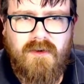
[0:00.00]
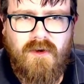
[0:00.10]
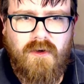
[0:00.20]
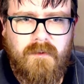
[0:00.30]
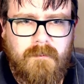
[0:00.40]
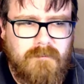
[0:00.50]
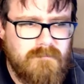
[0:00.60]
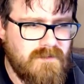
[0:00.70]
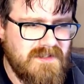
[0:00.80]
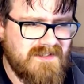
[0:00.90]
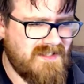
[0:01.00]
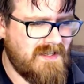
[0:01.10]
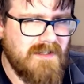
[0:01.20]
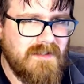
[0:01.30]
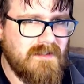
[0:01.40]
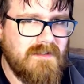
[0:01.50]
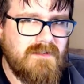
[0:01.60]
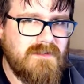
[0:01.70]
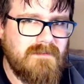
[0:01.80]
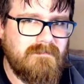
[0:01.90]
I'm the second
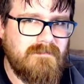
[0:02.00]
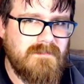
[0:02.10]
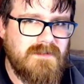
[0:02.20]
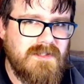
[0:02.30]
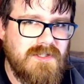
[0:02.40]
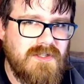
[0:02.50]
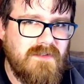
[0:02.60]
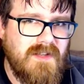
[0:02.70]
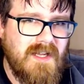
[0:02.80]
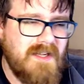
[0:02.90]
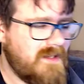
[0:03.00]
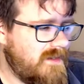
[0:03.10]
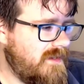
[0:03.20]
session of the day.